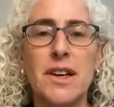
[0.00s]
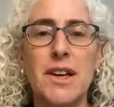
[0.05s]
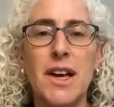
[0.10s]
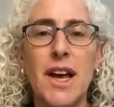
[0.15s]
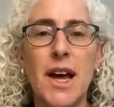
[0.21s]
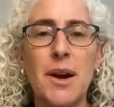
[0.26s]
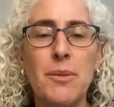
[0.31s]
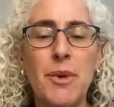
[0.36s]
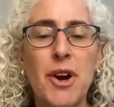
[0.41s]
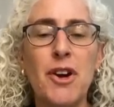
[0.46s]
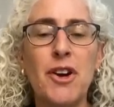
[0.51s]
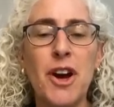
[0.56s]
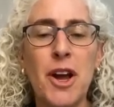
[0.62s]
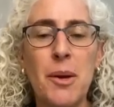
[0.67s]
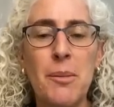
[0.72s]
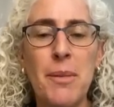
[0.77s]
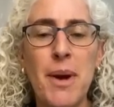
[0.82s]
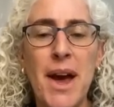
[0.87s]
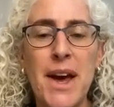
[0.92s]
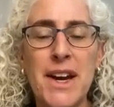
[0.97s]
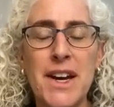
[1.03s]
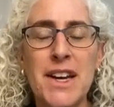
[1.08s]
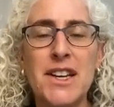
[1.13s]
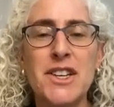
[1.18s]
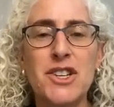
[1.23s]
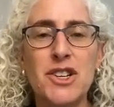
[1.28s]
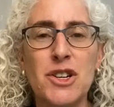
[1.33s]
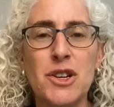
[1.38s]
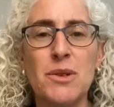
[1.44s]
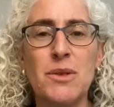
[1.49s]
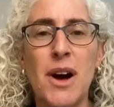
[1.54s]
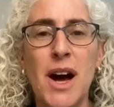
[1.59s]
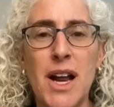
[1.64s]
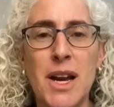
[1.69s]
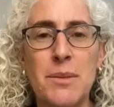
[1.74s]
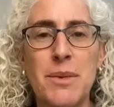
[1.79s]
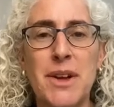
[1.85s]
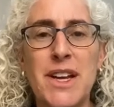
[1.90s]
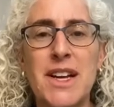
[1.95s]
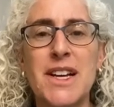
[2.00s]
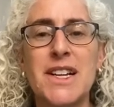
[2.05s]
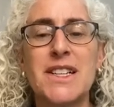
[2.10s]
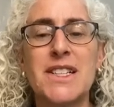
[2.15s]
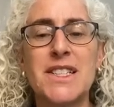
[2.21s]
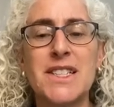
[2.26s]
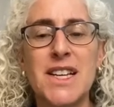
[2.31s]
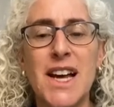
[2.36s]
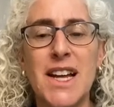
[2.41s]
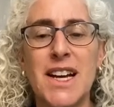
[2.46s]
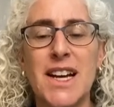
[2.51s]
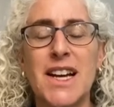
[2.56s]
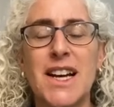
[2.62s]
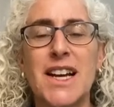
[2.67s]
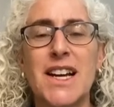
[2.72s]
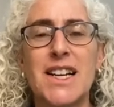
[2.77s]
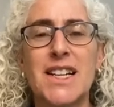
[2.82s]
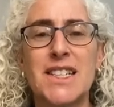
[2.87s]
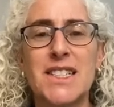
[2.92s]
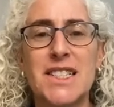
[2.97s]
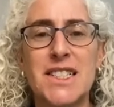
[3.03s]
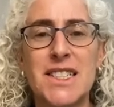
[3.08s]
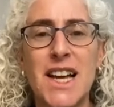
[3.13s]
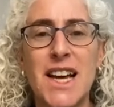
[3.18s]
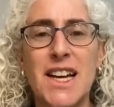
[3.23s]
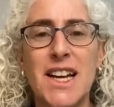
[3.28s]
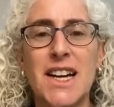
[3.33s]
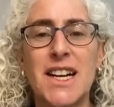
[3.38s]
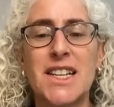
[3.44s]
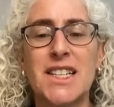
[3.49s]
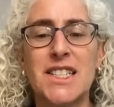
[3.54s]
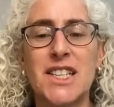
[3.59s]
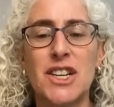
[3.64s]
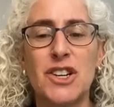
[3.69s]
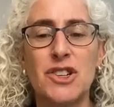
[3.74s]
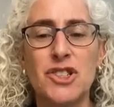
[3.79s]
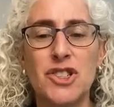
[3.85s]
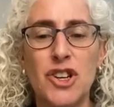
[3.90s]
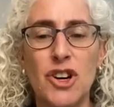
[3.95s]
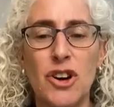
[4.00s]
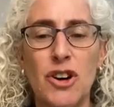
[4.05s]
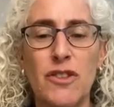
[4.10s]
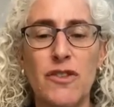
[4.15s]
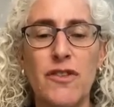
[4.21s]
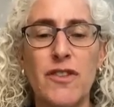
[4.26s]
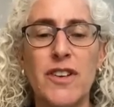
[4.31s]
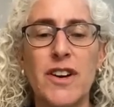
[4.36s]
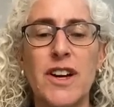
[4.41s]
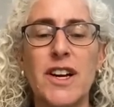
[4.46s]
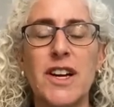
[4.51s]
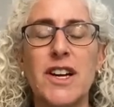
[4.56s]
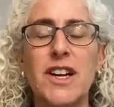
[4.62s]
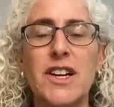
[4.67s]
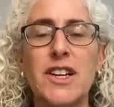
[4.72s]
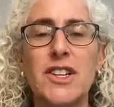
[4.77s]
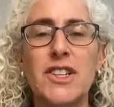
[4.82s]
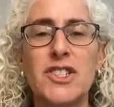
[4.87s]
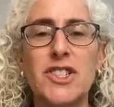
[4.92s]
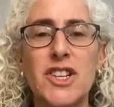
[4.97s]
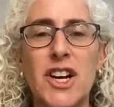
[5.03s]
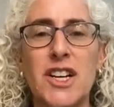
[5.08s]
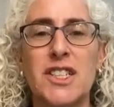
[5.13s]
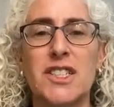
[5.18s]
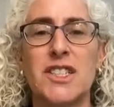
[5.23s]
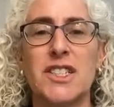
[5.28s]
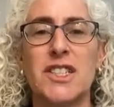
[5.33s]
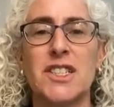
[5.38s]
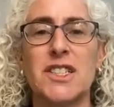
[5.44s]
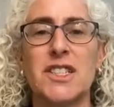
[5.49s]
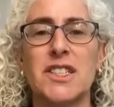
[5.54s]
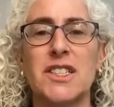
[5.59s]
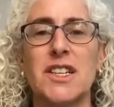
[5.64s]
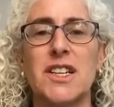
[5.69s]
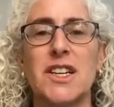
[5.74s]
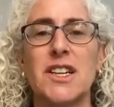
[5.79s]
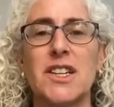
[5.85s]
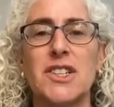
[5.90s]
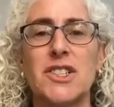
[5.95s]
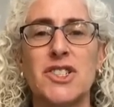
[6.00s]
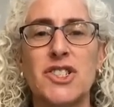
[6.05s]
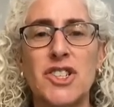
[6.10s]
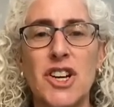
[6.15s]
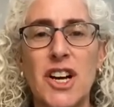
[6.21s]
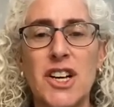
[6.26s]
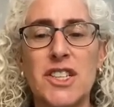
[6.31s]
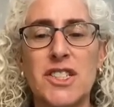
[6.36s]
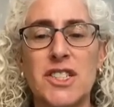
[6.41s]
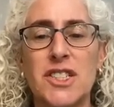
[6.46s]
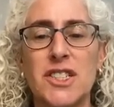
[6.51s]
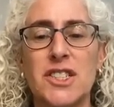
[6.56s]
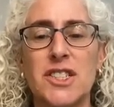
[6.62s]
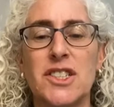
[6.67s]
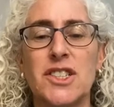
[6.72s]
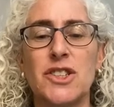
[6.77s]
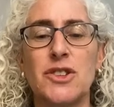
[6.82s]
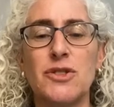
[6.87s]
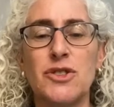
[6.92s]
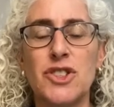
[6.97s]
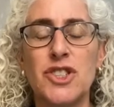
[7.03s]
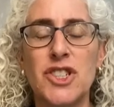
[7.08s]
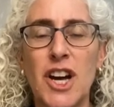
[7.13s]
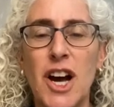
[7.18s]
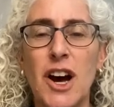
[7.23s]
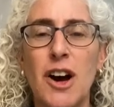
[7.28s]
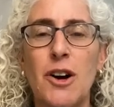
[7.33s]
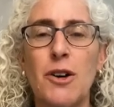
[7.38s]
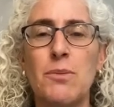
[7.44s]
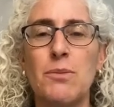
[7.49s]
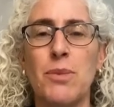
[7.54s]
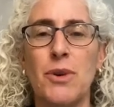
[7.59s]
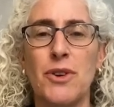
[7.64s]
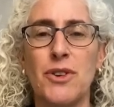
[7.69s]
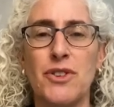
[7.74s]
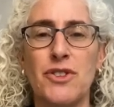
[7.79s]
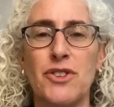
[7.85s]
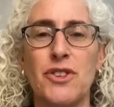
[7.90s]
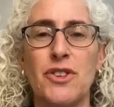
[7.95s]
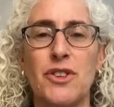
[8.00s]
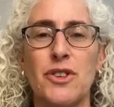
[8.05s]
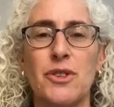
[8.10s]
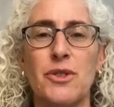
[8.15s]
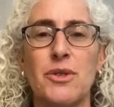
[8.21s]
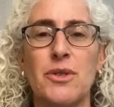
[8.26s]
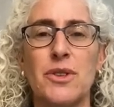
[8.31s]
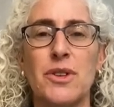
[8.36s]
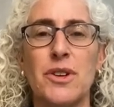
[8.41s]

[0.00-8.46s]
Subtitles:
And we are commanded in Deuteronomy, Tzedek, Tzedek, Tirdof, justice, justice you shall pursue.